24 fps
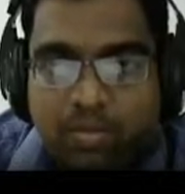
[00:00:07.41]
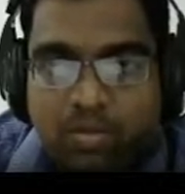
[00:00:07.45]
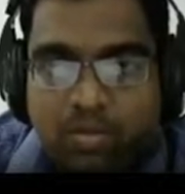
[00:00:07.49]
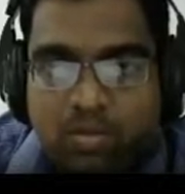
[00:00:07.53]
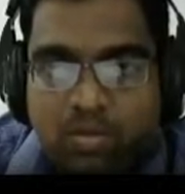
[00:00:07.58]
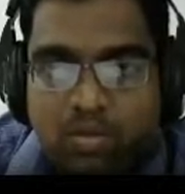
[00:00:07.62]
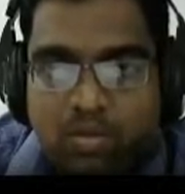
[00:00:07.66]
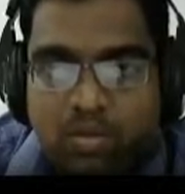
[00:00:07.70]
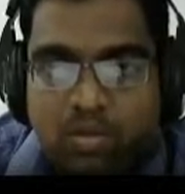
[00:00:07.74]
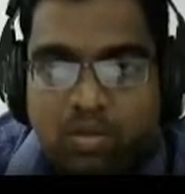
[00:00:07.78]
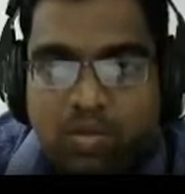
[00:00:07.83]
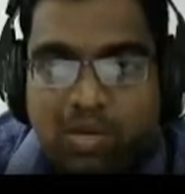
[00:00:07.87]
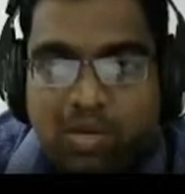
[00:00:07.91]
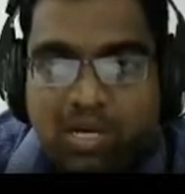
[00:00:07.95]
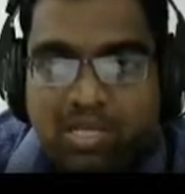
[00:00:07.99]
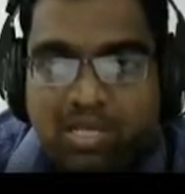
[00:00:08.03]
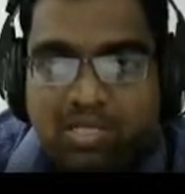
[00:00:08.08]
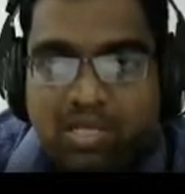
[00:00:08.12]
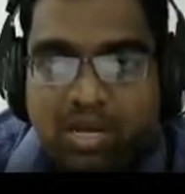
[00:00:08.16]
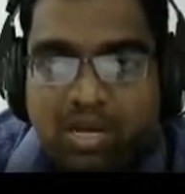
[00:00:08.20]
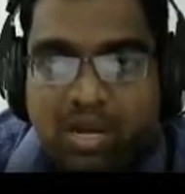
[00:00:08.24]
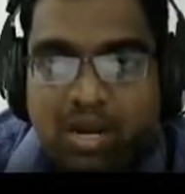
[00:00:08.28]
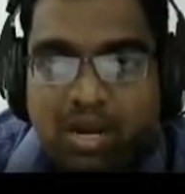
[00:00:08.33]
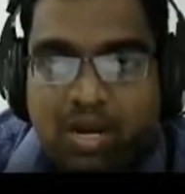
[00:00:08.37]
So what is
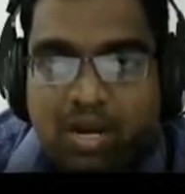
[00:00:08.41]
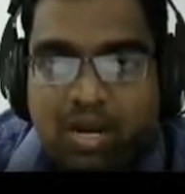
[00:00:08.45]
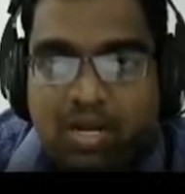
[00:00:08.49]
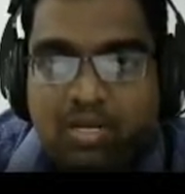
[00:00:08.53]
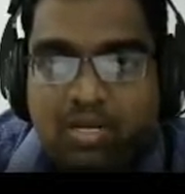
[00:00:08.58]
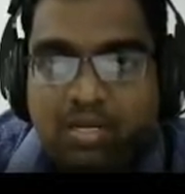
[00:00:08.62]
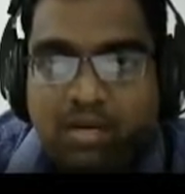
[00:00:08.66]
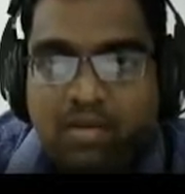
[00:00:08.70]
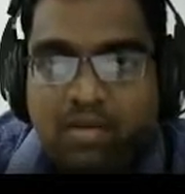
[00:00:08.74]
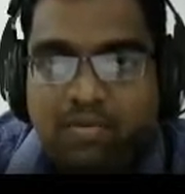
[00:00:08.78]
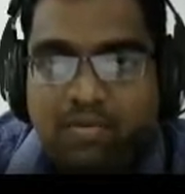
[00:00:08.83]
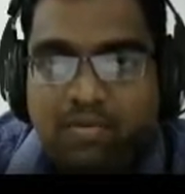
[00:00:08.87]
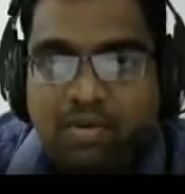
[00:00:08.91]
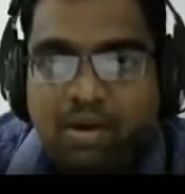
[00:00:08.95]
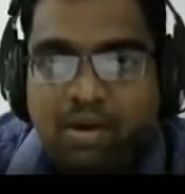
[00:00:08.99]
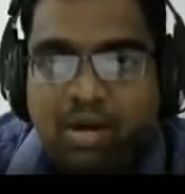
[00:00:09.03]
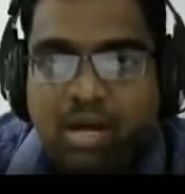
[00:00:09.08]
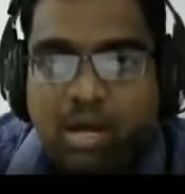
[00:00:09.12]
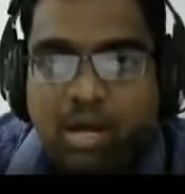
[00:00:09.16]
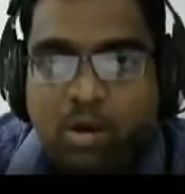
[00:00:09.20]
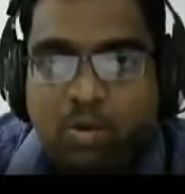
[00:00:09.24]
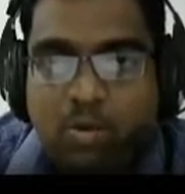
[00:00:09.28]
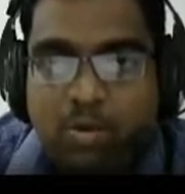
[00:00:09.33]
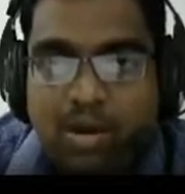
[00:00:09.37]
the condition for
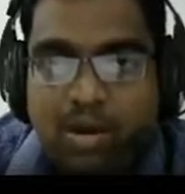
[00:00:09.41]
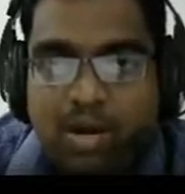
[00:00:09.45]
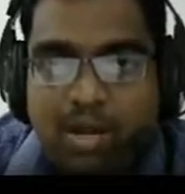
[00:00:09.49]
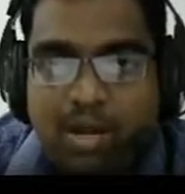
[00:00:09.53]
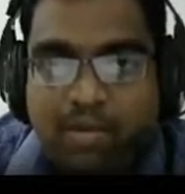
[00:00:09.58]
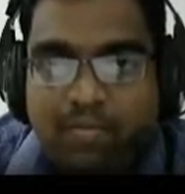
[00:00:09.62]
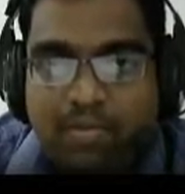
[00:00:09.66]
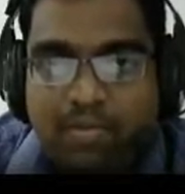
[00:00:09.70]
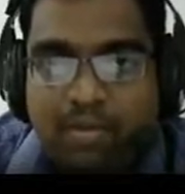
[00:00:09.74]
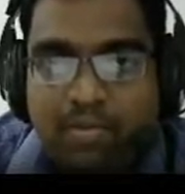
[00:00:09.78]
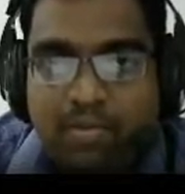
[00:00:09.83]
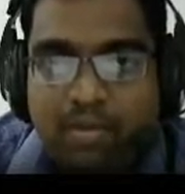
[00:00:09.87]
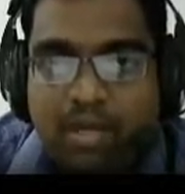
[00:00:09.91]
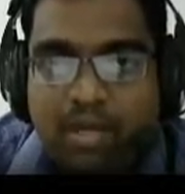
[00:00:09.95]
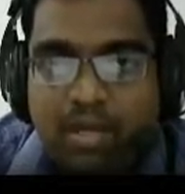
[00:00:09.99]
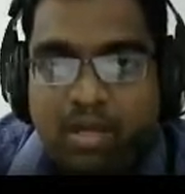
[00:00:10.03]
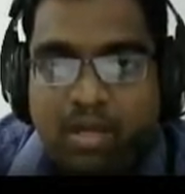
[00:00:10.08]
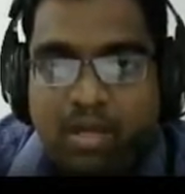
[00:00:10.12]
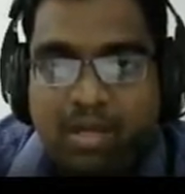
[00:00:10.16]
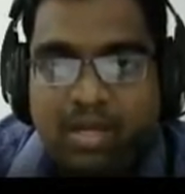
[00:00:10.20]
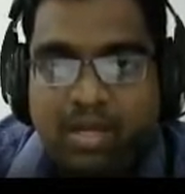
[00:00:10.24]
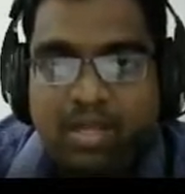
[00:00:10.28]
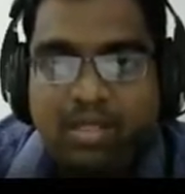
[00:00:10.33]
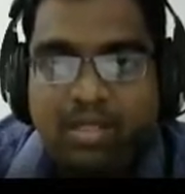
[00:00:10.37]
narrow band FM?
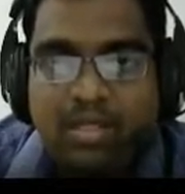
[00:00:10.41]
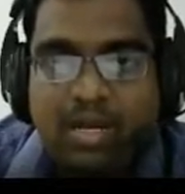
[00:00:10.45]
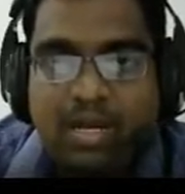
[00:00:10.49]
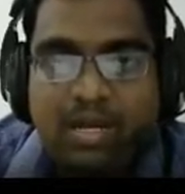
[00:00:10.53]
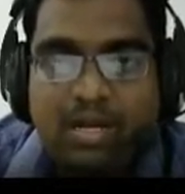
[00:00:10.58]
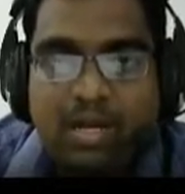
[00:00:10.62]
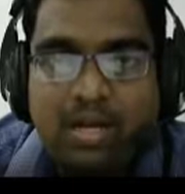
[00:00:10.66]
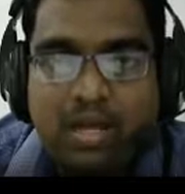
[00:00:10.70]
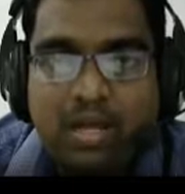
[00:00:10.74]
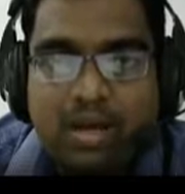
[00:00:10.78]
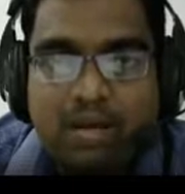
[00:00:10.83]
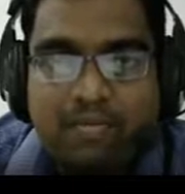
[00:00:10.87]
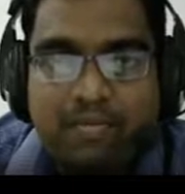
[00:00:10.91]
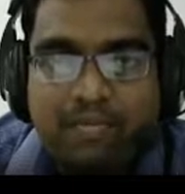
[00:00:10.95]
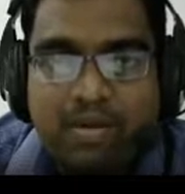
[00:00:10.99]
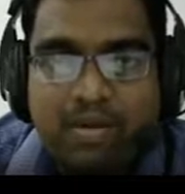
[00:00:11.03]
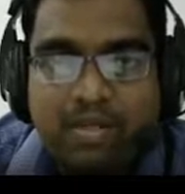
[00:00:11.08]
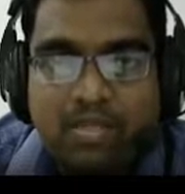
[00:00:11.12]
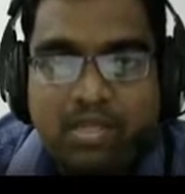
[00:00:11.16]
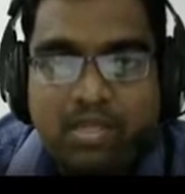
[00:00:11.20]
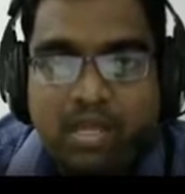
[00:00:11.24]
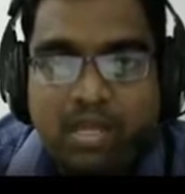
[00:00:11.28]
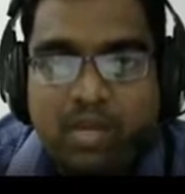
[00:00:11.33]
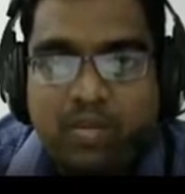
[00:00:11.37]
In that
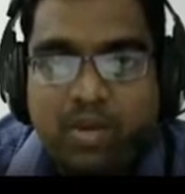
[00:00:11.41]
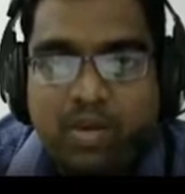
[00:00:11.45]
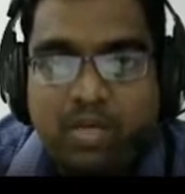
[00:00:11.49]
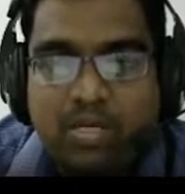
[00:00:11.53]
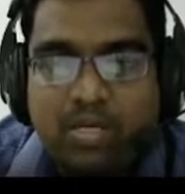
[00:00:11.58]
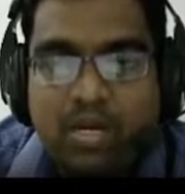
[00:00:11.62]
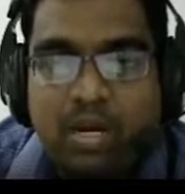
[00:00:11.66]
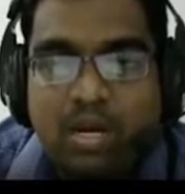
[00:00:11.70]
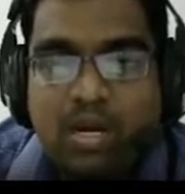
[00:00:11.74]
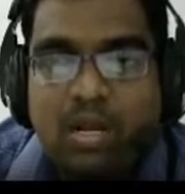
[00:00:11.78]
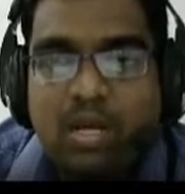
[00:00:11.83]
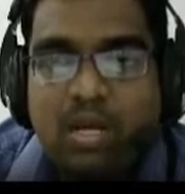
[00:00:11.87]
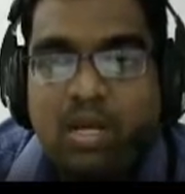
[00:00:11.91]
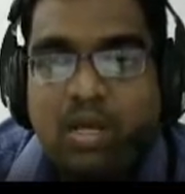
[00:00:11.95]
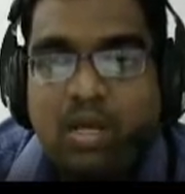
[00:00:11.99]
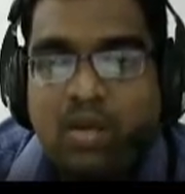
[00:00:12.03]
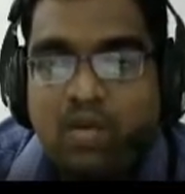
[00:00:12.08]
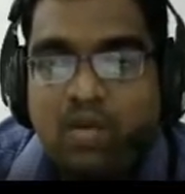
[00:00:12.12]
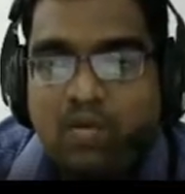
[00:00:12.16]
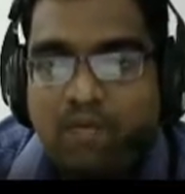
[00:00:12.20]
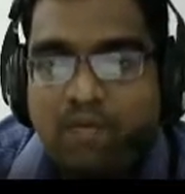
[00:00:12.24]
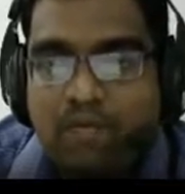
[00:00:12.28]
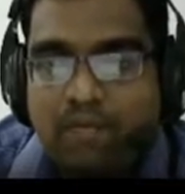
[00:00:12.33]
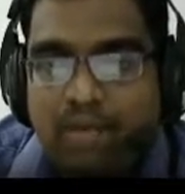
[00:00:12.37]
reference equation,
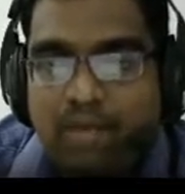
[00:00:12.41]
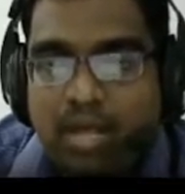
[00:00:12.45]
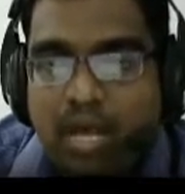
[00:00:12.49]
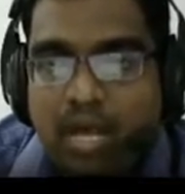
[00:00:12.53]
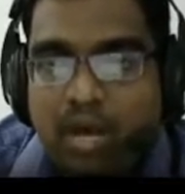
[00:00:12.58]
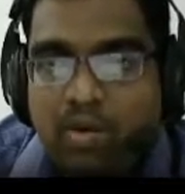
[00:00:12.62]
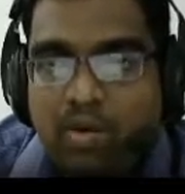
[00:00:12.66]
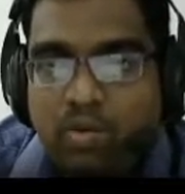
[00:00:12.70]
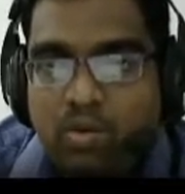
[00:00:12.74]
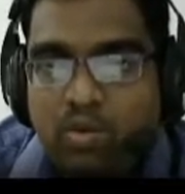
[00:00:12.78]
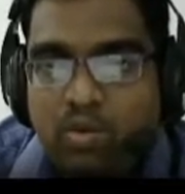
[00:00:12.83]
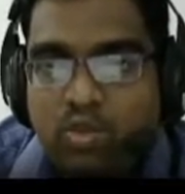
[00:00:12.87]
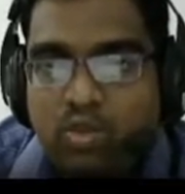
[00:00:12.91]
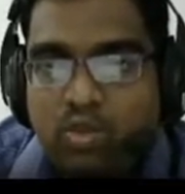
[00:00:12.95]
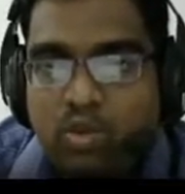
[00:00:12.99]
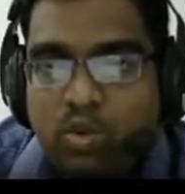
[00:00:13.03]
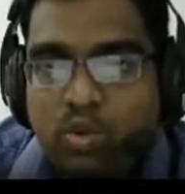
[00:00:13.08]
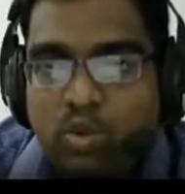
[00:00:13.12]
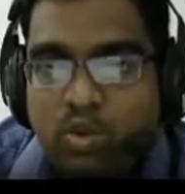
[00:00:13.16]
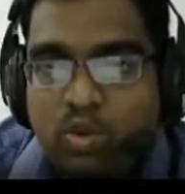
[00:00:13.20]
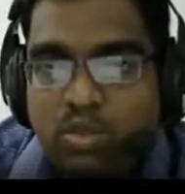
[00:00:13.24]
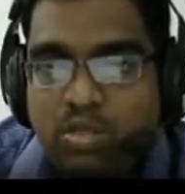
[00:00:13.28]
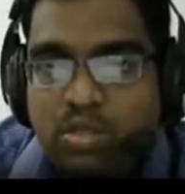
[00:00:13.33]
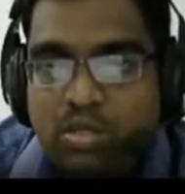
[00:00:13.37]
we have to
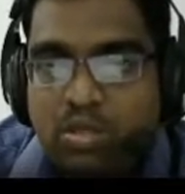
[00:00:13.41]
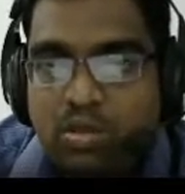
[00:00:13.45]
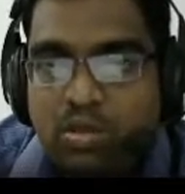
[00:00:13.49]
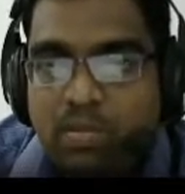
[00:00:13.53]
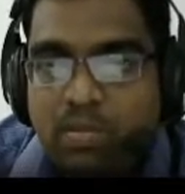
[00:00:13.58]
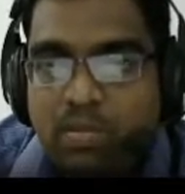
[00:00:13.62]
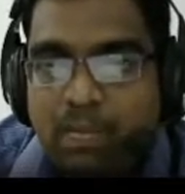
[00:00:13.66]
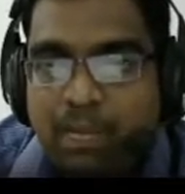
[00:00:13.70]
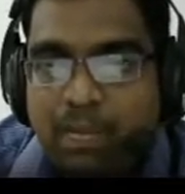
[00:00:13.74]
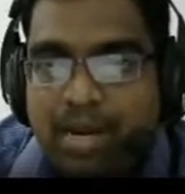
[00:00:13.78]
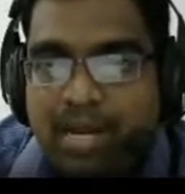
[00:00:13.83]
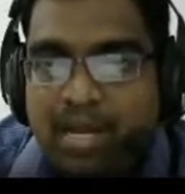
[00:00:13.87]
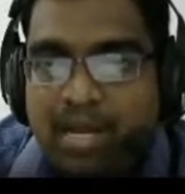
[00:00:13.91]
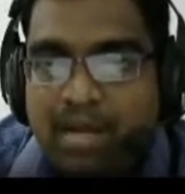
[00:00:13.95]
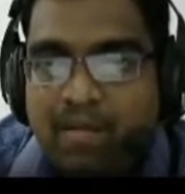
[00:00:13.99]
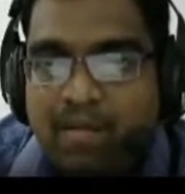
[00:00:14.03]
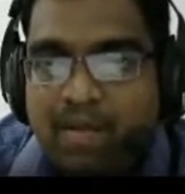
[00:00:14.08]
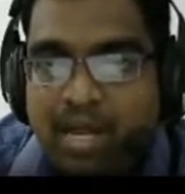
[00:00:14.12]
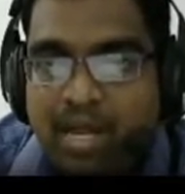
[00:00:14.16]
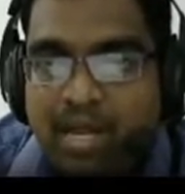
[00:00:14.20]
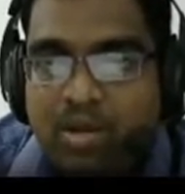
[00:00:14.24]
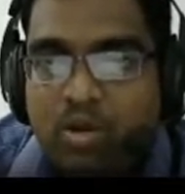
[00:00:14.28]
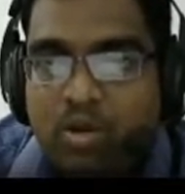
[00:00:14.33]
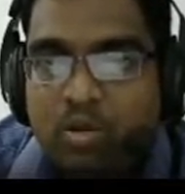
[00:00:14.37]
choose beta
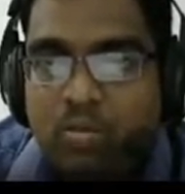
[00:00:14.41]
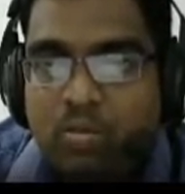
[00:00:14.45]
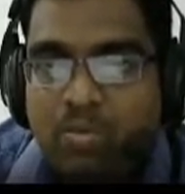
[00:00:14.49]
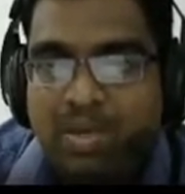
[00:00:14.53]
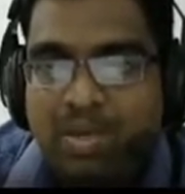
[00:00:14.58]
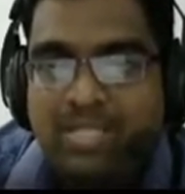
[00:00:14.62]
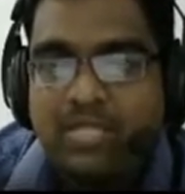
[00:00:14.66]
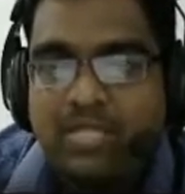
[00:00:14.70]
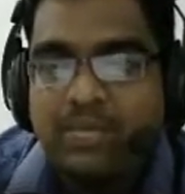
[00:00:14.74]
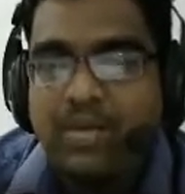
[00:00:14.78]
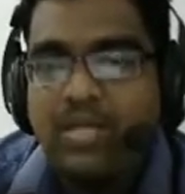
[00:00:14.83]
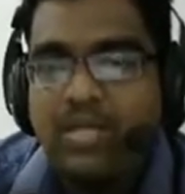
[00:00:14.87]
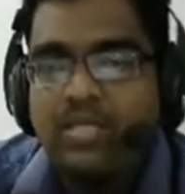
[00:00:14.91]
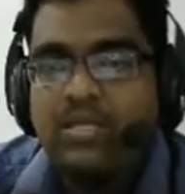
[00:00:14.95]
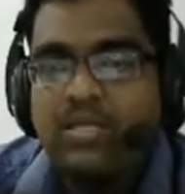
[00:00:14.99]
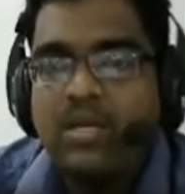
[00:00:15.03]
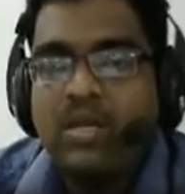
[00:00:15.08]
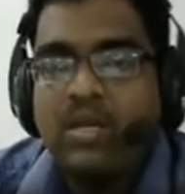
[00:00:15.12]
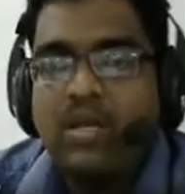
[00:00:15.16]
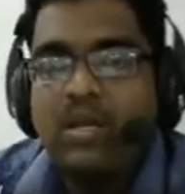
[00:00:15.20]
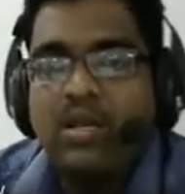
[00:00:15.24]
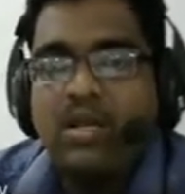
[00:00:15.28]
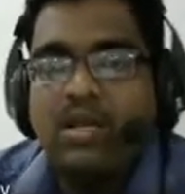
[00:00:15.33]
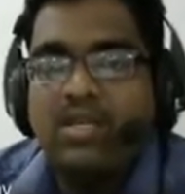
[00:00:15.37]
value much
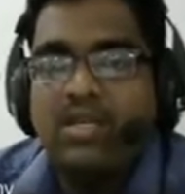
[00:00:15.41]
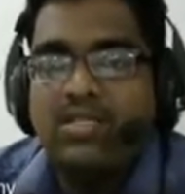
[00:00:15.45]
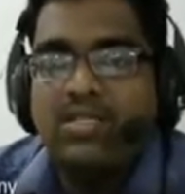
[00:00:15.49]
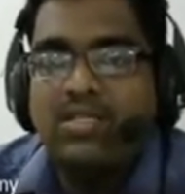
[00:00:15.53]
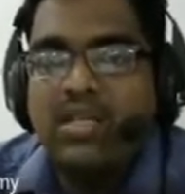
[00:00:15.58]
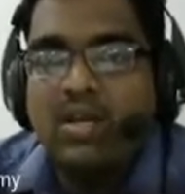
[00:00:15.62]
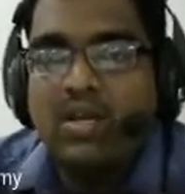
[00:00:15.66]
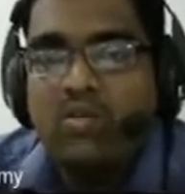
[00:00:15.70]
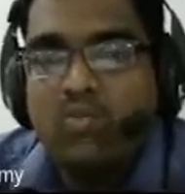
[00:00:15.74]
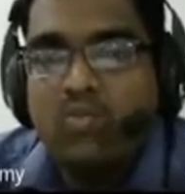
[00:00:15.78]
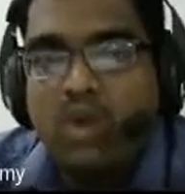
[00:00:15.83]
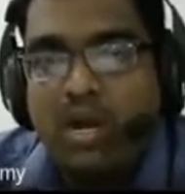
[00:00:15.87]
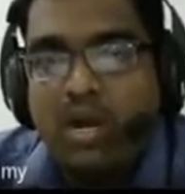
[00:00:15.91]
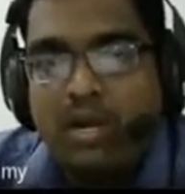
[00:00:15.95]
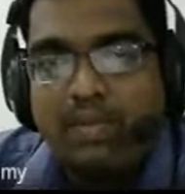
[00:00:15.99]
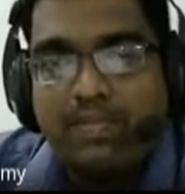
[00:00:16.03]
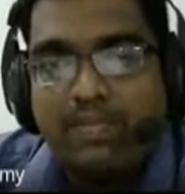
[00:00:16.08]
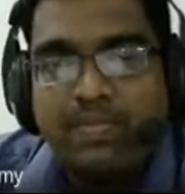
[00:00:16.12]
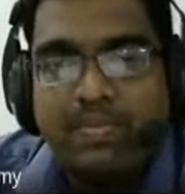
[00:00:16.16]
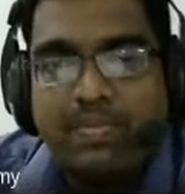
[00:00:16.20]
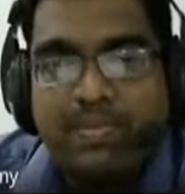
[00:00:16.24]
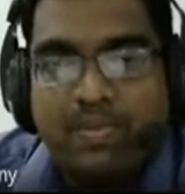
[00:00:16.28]
less than 1.